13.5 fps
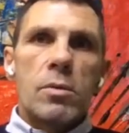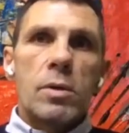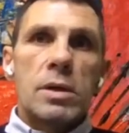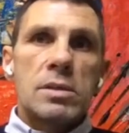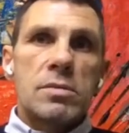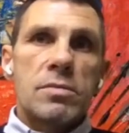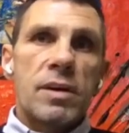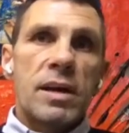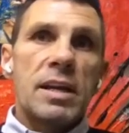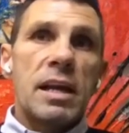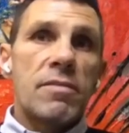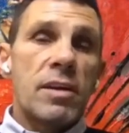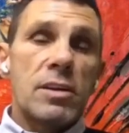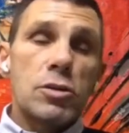which, funny
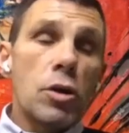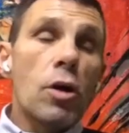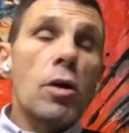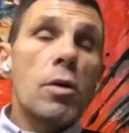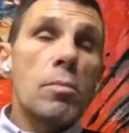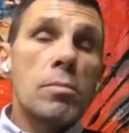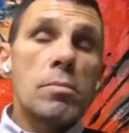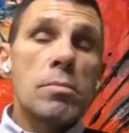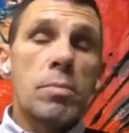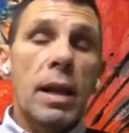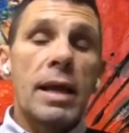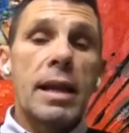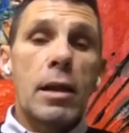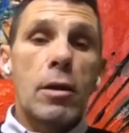enough, I saw him
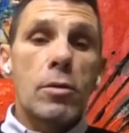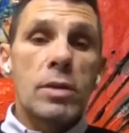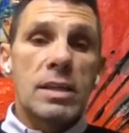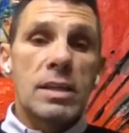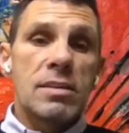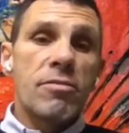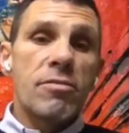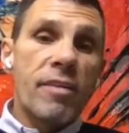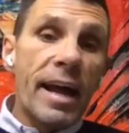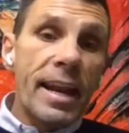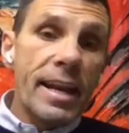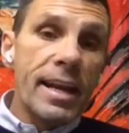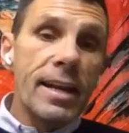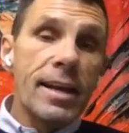playing a lot as a
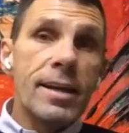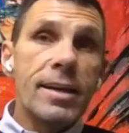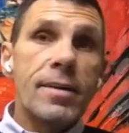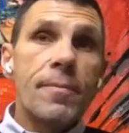fan.